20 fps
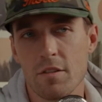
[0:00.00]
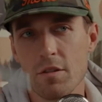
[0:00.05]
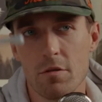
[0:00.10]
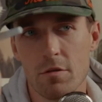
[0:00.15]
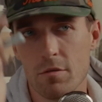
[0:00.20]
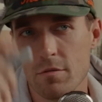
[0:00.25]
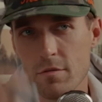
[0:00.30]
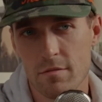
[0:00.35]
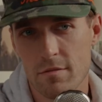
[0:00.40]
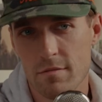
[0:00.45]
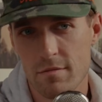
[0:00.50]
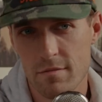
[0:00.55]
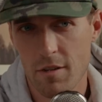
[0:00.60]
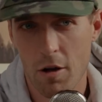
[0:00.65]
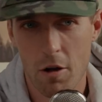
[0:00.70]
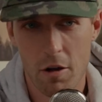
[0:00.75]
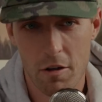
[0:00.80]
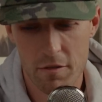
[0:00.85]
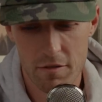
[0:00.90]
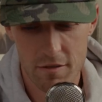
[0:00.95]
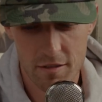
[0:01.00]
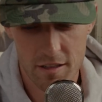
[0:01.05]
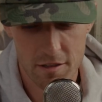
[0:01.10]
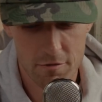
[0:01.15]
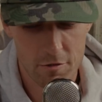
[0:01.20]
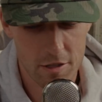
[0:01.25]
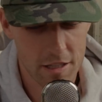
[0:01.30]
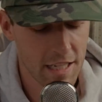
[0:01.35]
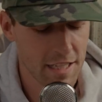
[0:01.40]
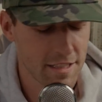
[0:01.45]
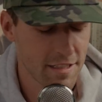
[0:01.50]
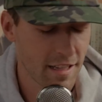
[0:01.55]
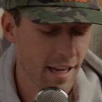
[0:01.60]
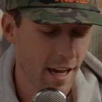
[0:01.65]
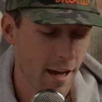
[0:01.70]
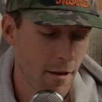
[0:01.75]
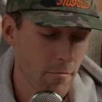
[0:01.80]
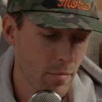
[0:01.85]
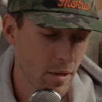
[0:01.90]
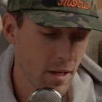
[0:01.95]
you all can relate to
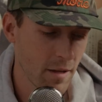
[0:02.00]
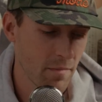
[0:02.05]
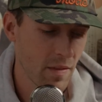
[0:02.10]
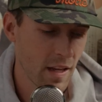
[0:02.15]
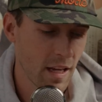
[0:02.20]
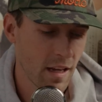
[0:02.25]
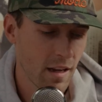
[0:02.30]
that, but